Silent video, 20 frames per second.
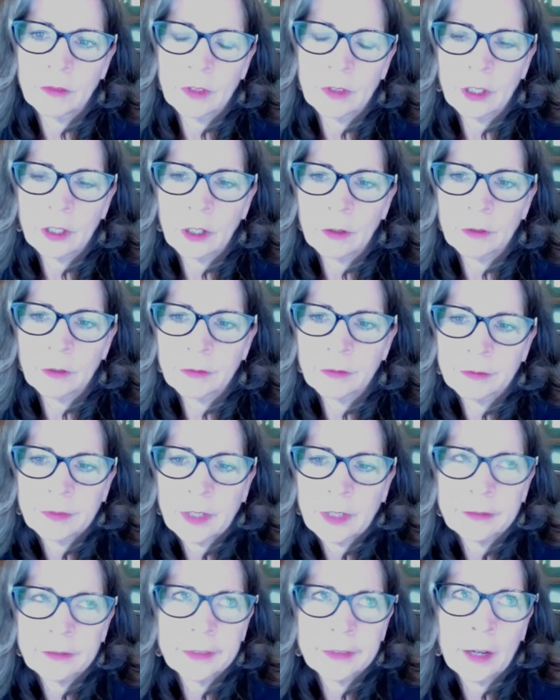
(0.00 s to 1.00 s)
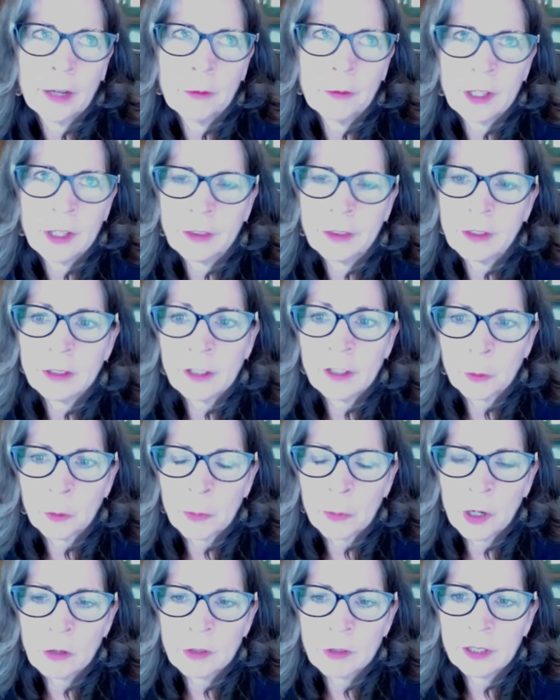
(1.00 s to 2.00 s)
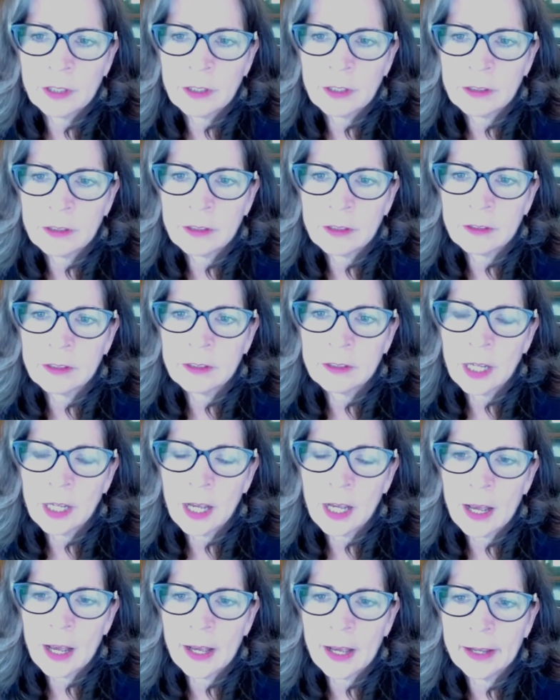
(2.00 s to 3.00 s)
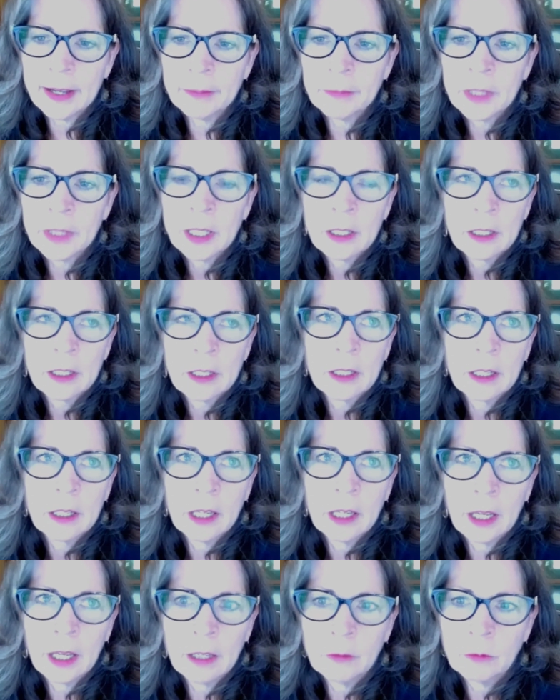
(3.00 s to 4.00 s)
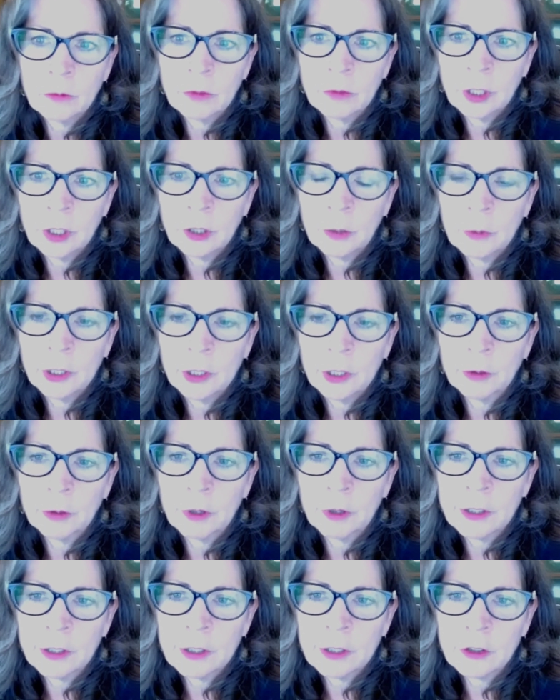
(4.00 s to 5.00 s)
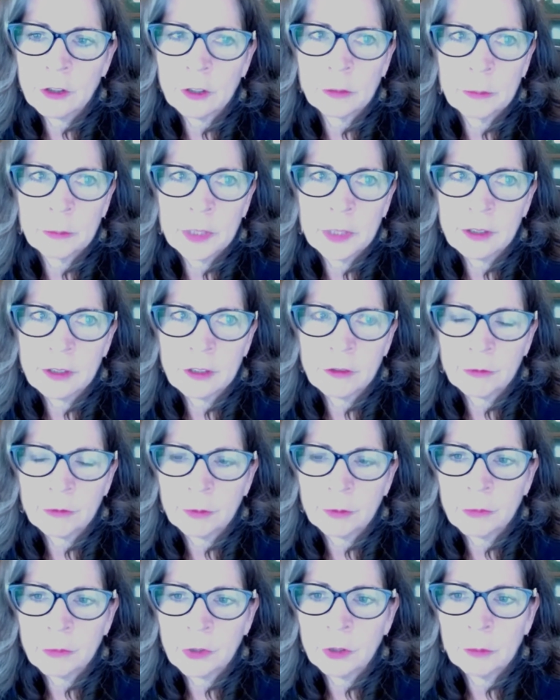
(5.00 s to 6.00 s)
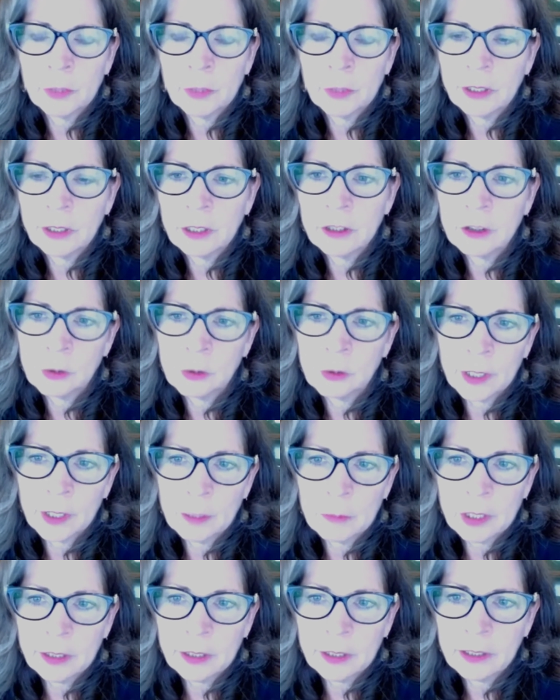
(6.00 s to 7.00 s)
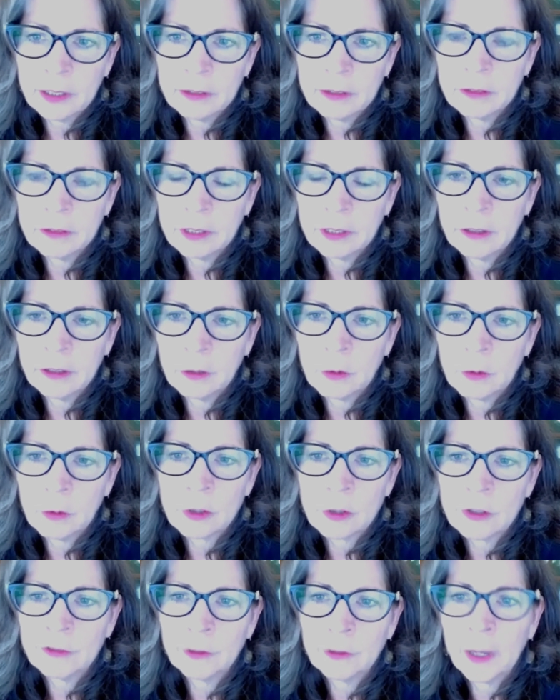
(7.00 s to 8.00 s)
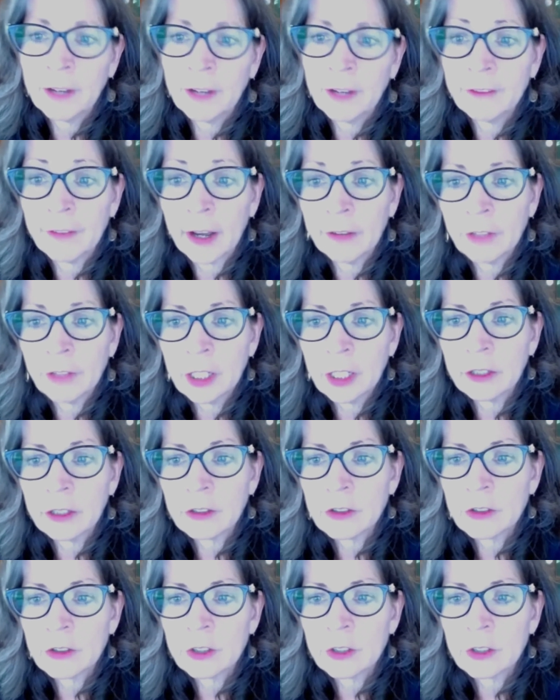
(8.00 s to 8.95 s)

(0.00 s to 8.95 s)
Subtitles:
You know, I was at the Denver Post at the time, and, you know, we grew our digital business from 2 million to 20 million in the course of about 5 years.